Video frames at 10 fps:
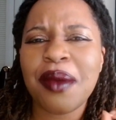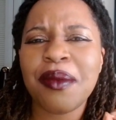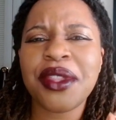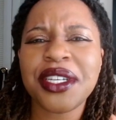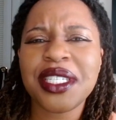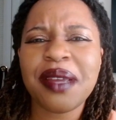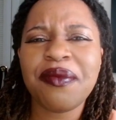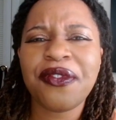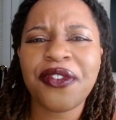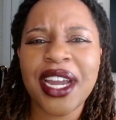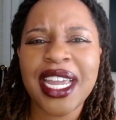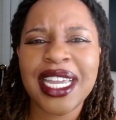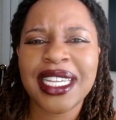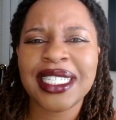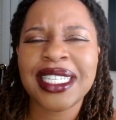but there's some
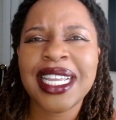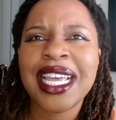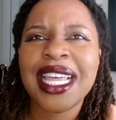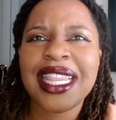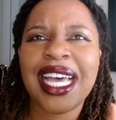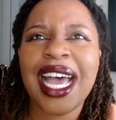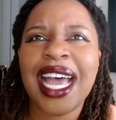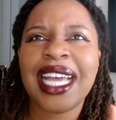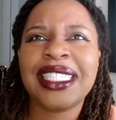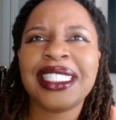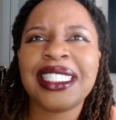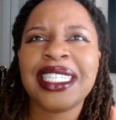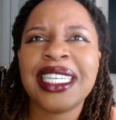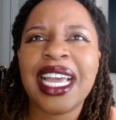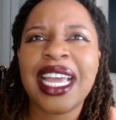phrase that
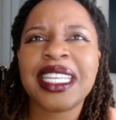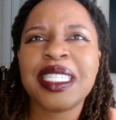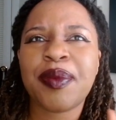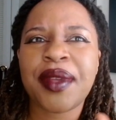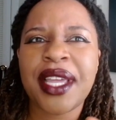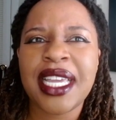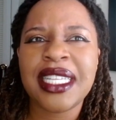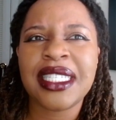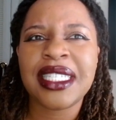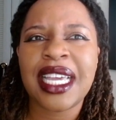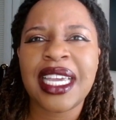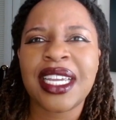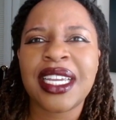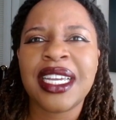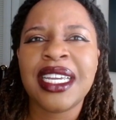explains
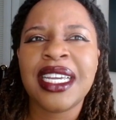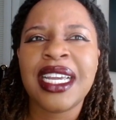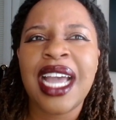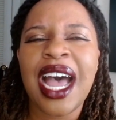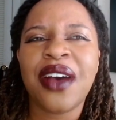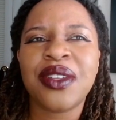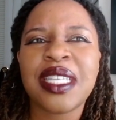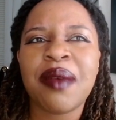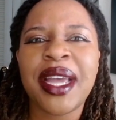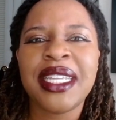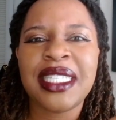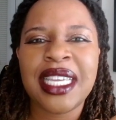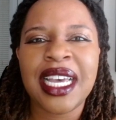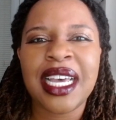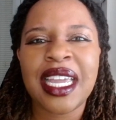how some
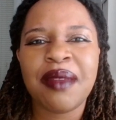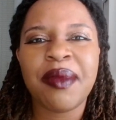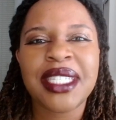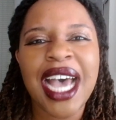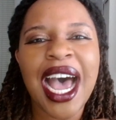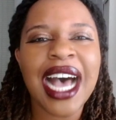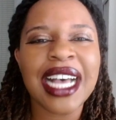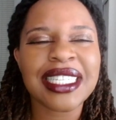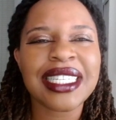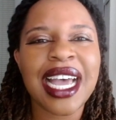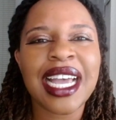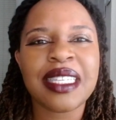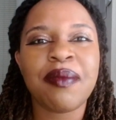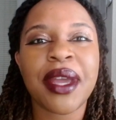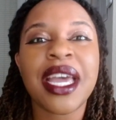idea can metastasize
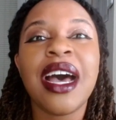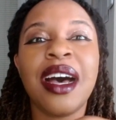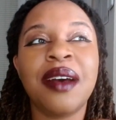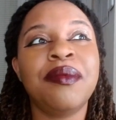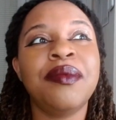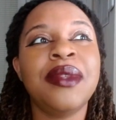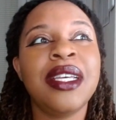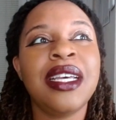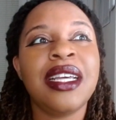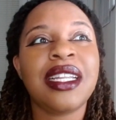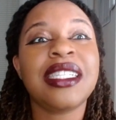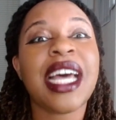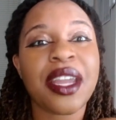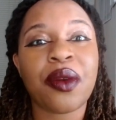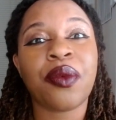and become
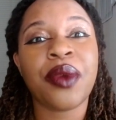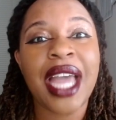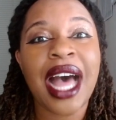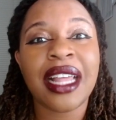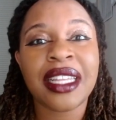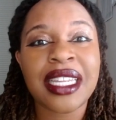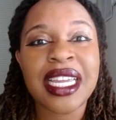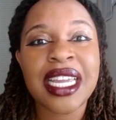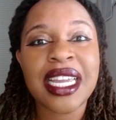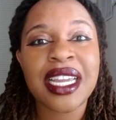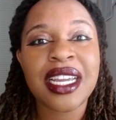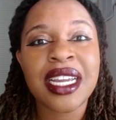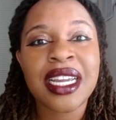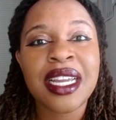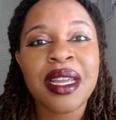reality
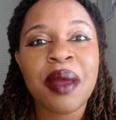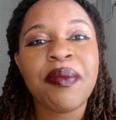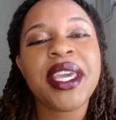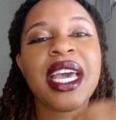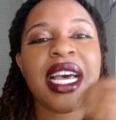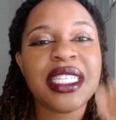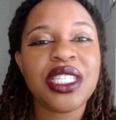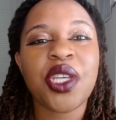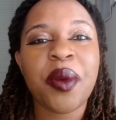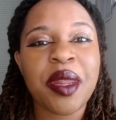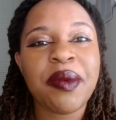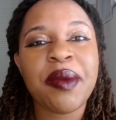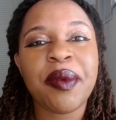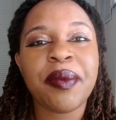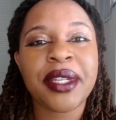because so many
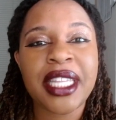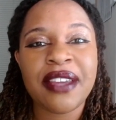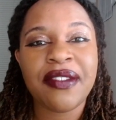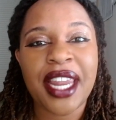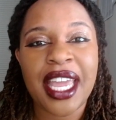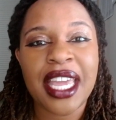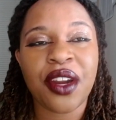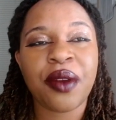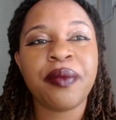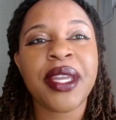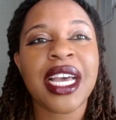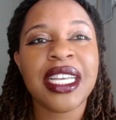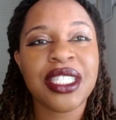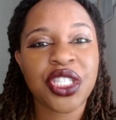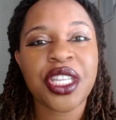people believe in it, or
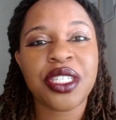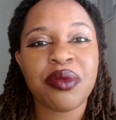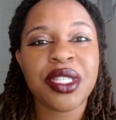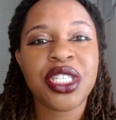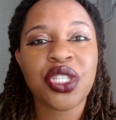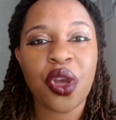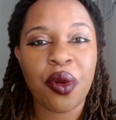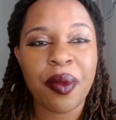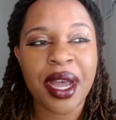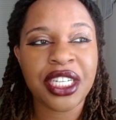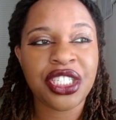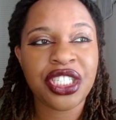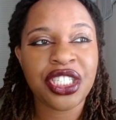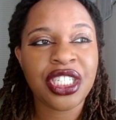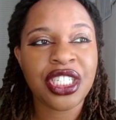because there's been so
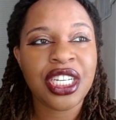much,